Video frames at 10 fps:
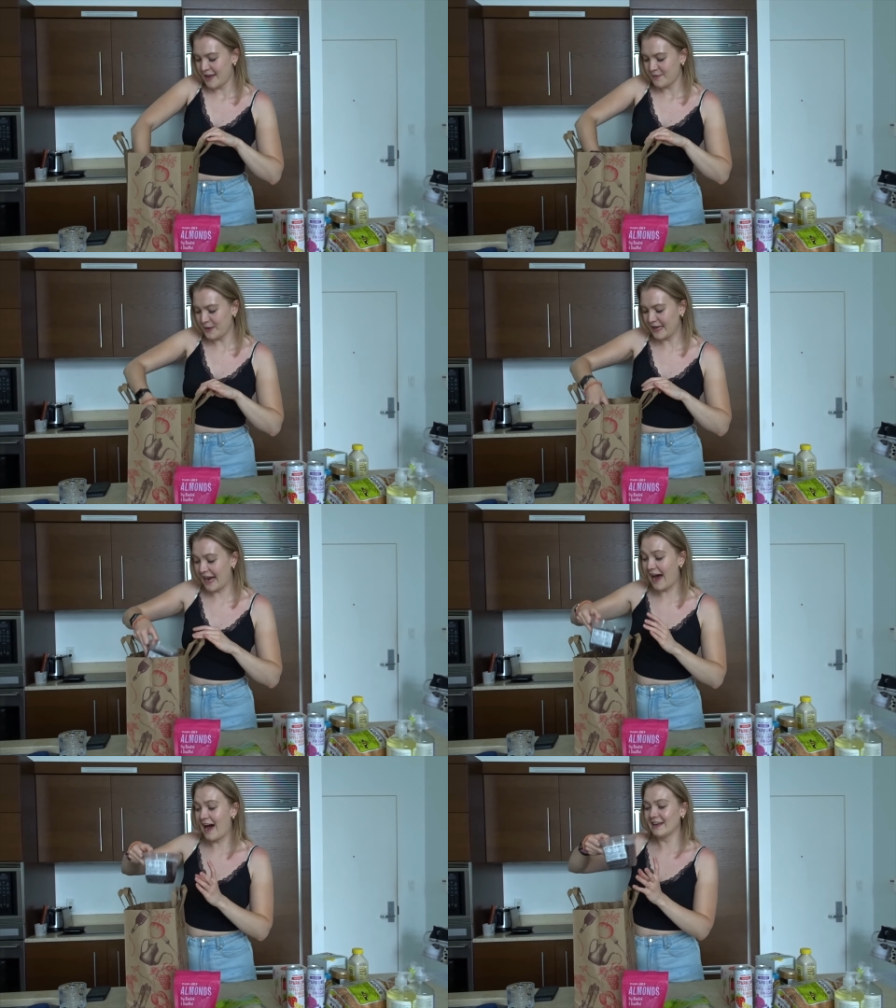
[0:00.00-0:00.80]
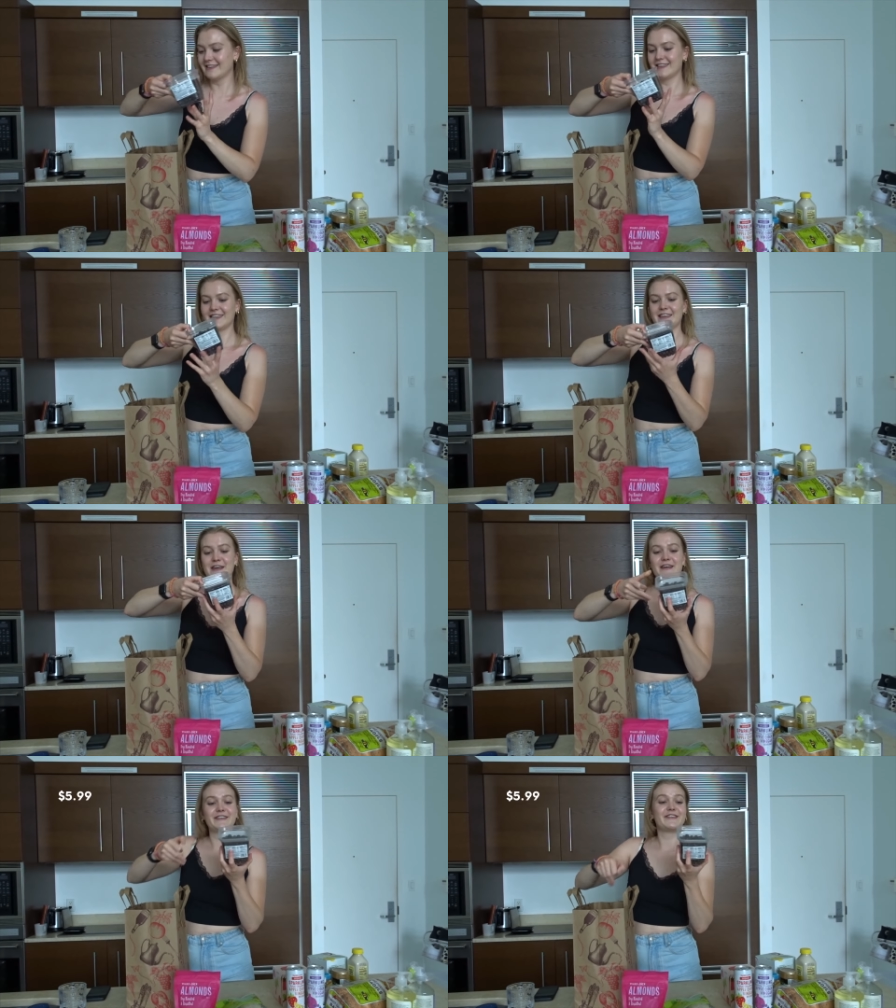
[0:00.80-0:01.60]
we got
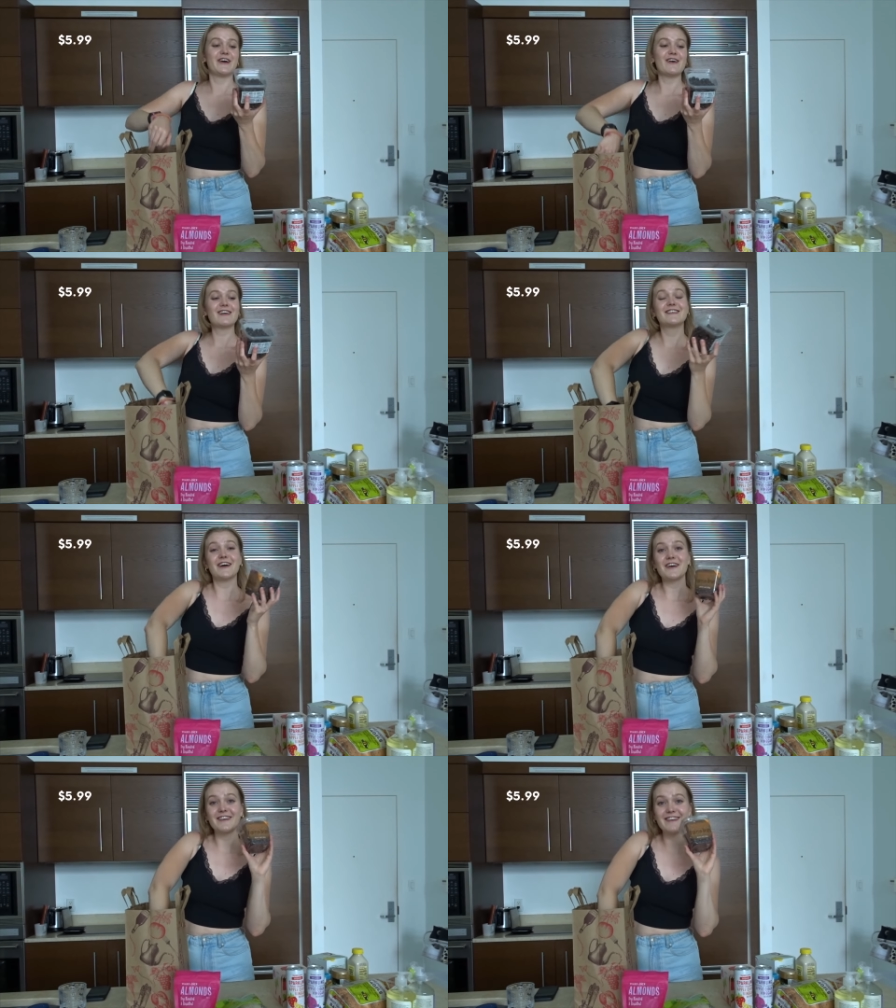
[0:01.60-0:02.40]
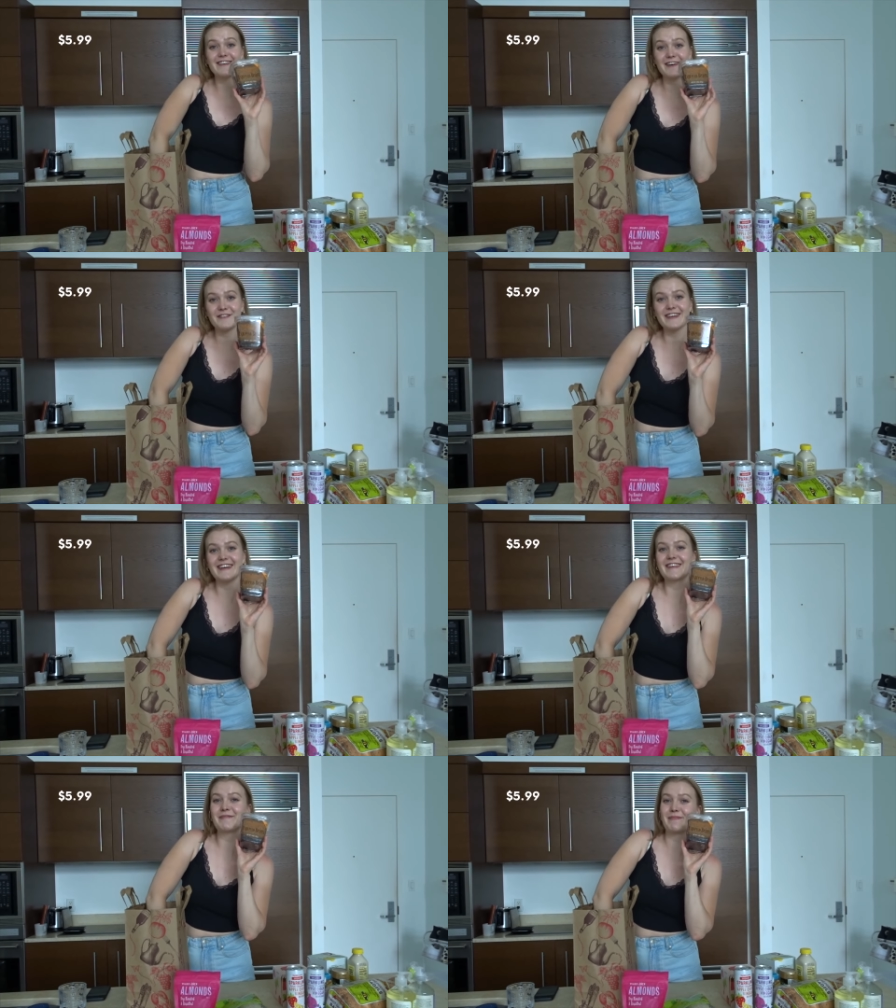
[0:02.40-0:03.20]
dark chocolate covered
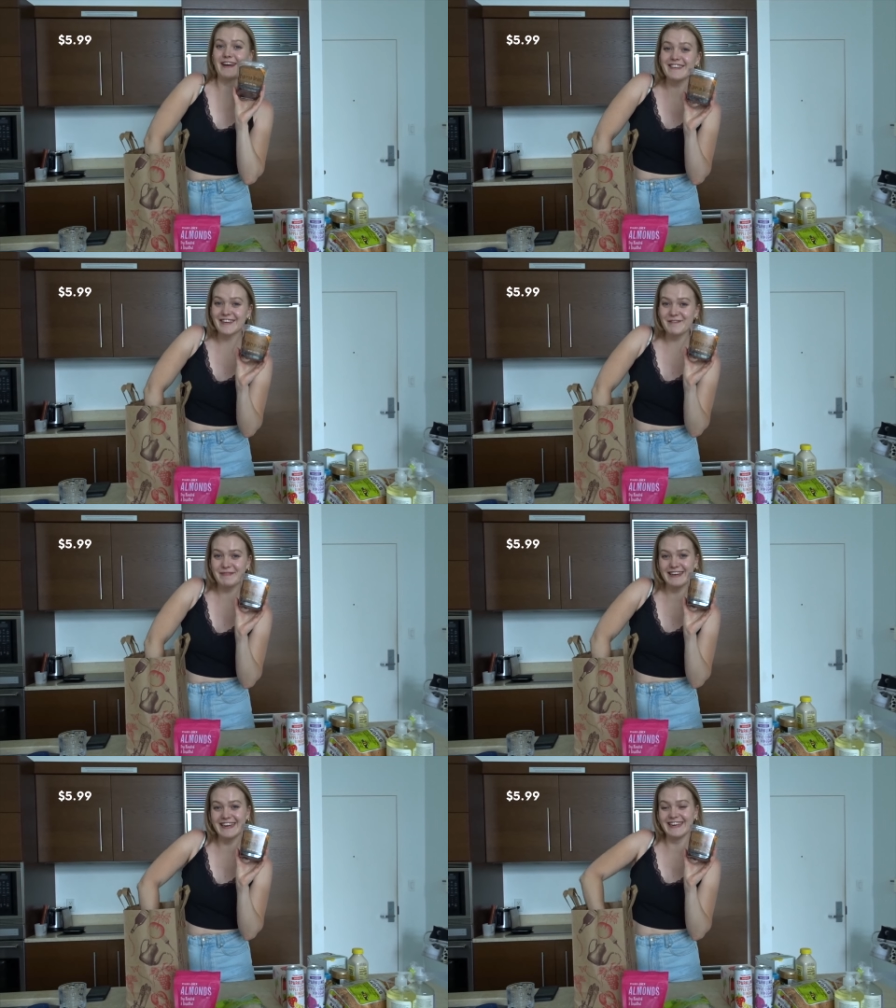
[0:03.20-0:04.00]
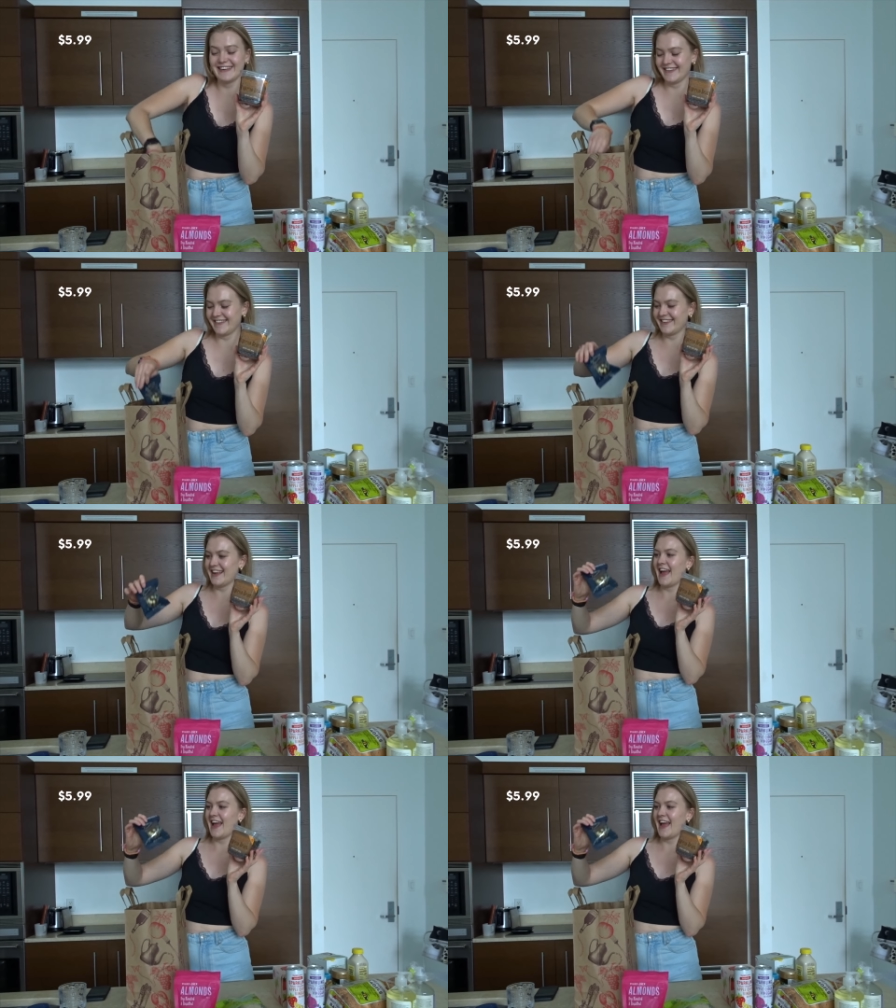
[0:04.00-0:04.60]
espresso beans.